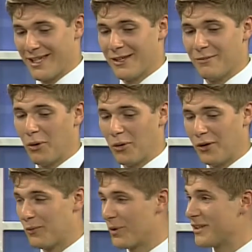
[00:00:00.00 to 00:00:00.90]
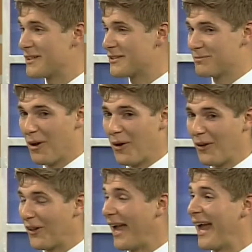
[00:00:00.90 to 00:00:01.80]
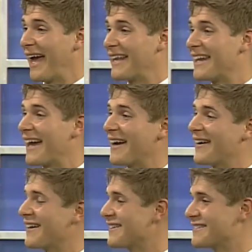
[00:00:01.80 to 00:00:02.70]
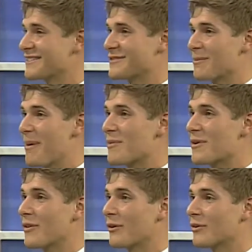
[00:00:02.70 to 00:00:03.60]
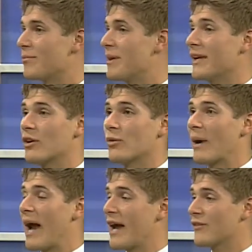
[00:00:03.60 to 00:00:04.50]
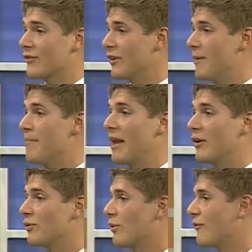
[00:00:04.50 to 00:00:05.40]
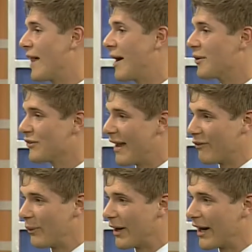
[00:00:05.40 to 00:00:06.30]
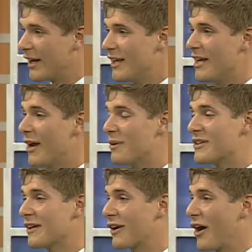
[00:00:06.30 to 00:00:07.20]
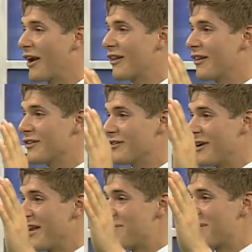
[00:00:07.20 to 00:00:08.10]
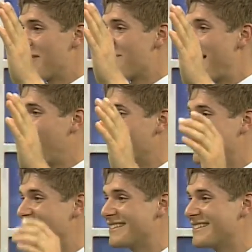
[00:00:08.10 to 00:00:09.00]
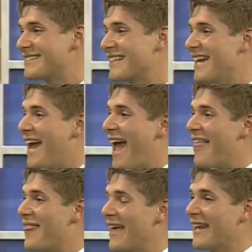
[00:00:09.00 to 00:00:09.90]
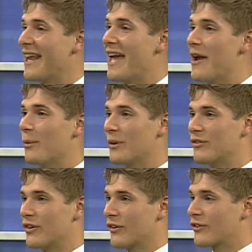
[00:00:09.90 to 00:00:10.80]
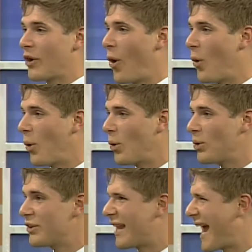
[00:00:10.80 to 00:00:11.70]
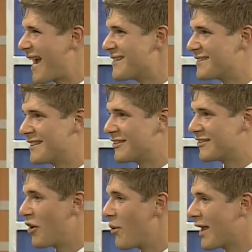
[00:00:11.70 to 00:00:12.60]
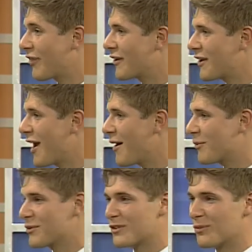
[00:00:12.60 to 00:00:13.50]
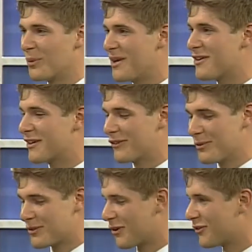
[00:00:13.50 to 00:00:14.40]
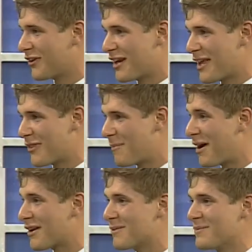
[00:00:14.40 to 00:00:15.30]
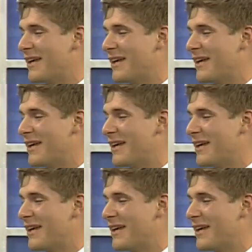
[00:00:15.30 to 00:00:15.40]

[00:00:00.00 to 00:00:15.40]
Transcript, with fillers: boy, really small, and I just remember there was big grass meadows with flowers everywhere. Okay. And we took a gondola straight up into the mountains, and then it was just cold and icy and snowy at the top, which is weird because it was all sunny at the bottom.